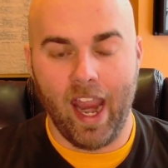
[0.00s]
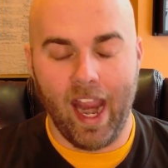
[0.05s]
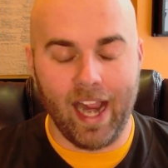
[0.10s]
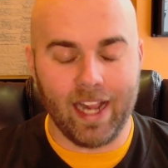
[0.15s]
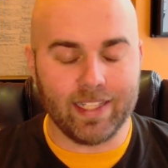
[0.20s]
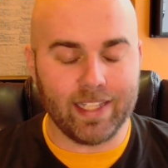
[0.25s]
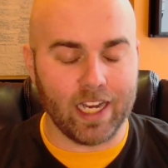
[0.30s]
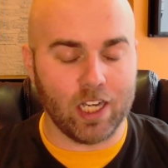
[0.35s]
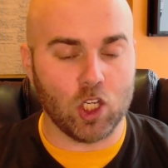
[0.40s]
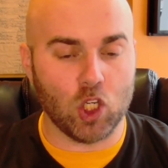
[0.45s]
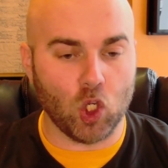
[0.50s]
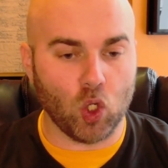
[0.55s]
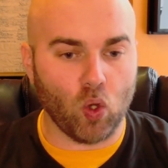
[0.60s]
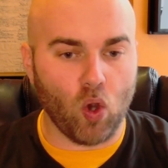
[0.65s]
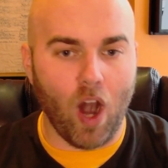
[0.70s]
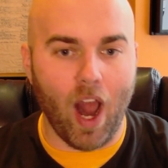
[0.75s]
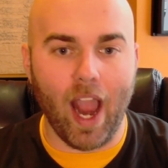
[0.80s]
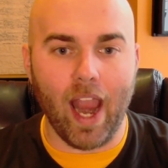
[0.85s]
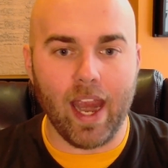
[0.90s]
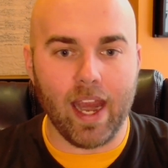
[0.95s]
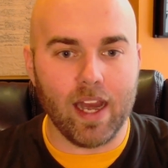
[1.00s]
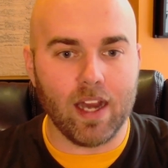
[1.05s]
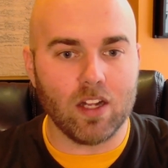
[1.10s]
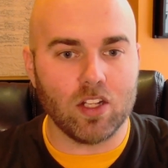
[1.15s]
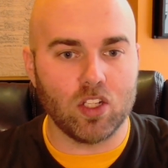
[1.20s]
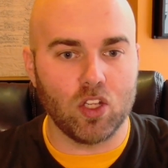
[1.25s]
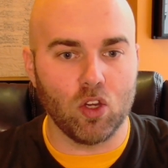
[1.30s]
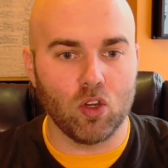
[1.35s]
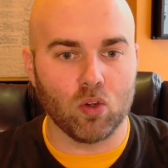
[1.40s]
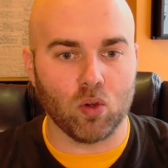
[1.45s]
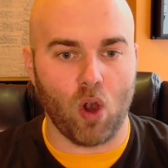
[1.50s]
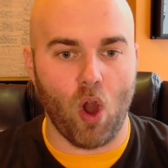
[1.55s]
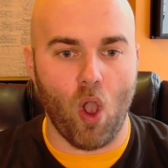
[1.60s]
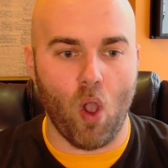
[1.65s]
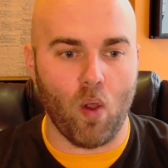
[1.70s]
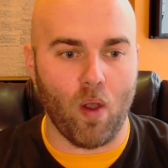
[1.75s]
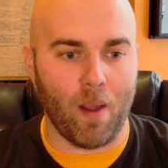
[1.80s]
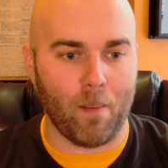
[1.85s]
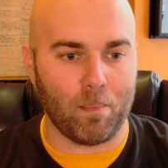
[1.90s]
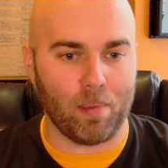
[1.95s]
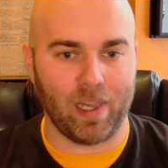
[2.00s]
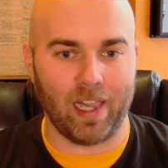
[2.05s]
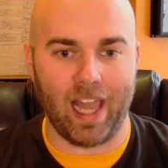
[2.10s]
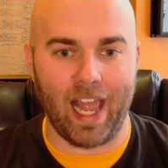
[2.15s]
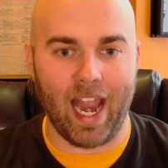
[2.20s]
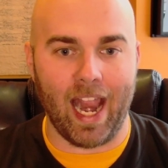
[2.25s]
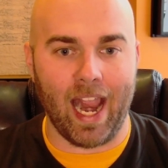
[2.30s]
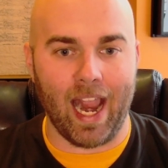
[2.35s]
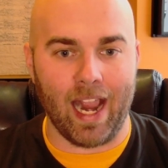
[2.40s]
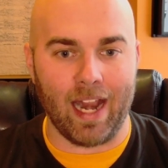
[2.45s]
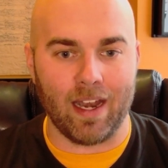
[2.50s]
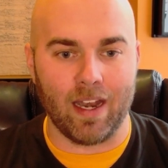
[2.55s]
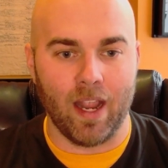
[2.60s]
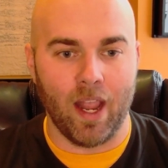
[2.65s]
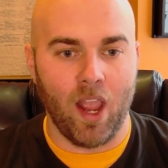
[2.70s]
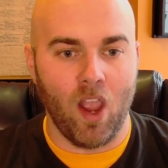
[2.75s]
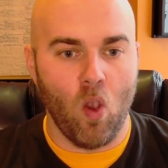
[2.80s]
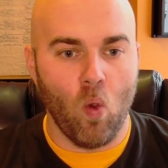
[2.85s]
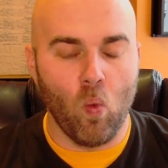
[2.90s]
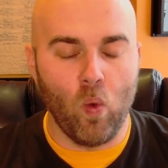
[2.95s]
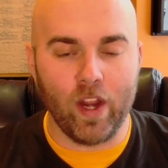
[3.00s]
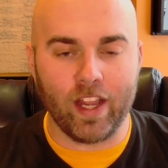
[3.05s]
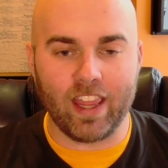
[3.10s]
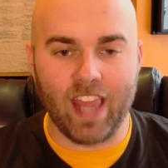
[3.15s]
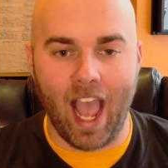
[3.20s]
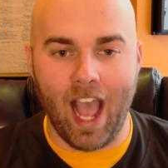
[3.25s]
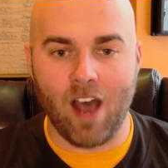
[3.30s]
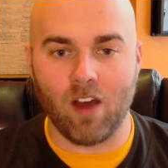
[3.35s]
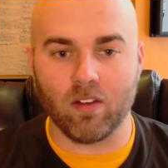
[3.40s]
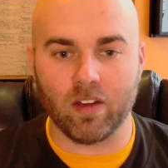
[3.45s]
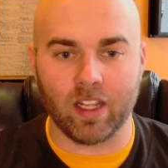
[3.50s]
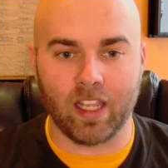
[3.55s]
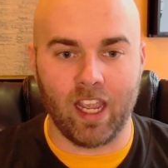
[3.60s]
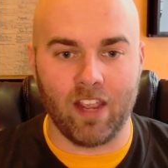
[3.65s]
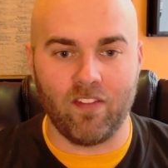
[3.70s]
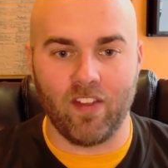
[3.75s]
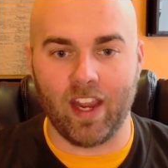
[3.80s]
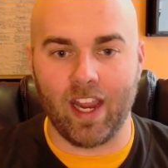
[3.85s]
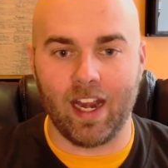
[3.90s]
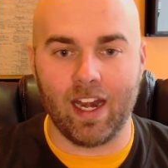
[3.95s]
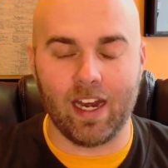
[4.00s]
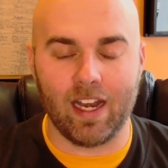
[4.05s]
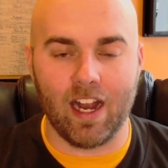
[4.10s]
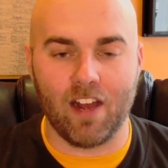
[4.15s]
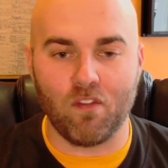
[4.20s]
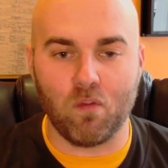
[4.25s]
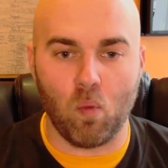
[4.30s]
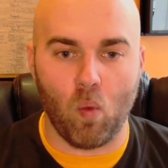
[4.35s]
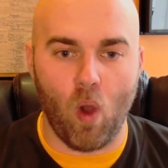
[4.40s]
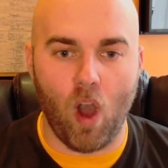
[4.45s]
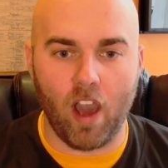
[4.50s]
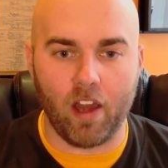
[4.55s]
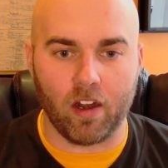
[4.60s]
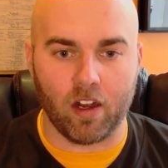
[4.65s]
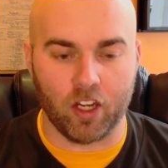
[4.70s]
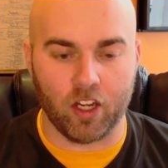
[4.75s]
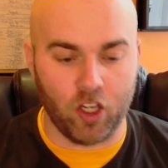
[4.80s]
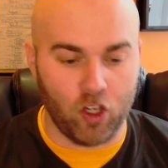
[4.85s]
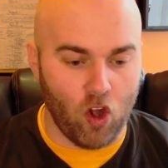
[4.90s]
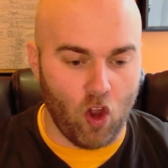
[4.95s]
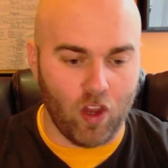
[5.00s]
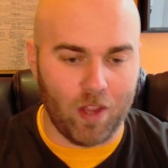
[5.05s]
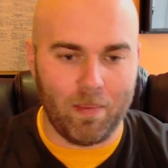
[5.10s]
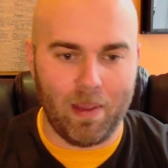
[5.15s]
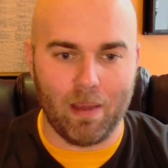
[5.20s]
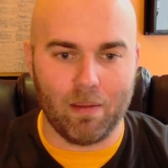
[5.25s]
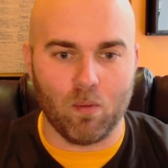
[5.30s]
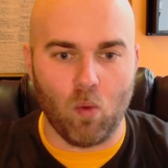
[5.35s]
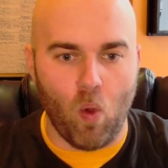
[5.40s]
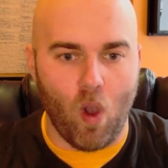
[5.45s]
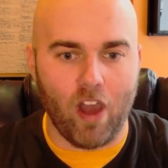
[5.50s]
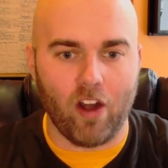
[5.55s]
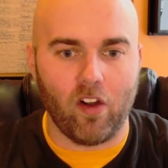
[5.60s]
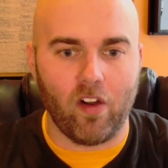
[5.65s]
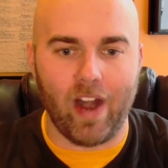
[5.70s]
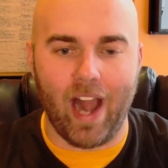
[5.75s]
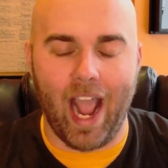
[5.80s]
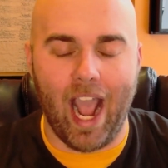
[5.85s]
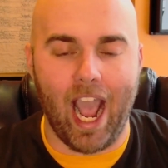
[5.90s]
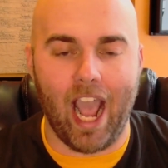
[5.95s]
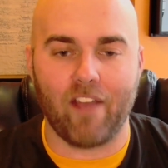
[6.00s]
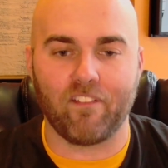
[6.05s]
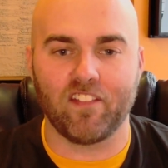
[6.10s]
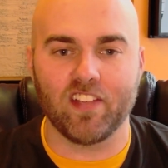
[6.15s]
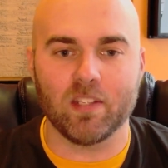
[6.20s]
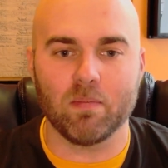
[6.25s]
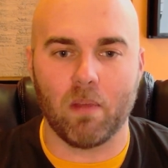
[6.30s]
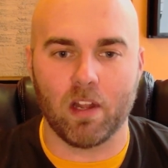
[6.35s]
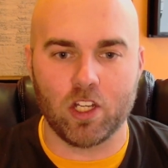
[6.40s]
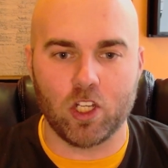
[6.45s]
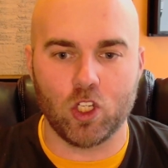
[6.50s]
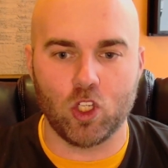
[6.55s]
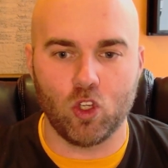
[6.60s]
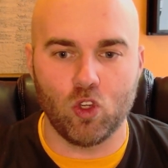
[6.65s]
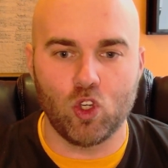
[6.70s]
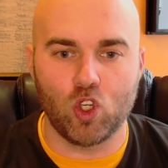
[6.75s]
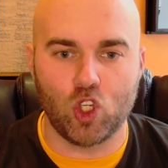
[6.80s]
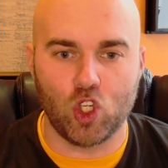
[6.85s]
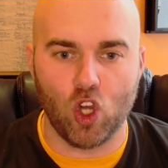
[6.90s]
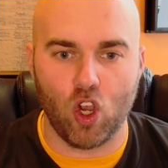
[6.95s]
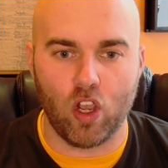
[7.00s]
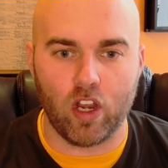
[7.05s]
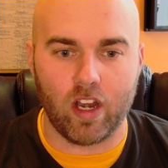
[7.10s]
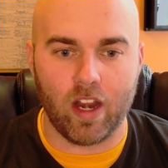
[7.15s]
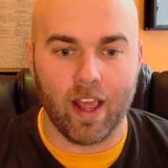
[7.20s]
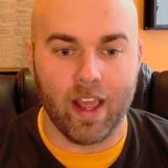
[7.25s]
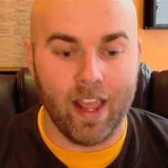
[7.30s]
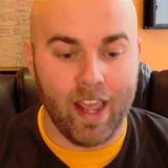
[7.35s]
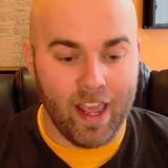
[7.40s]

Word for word: It's like trying to grow a plant without giving it enough water. You'd only be able to water it half as much as you should.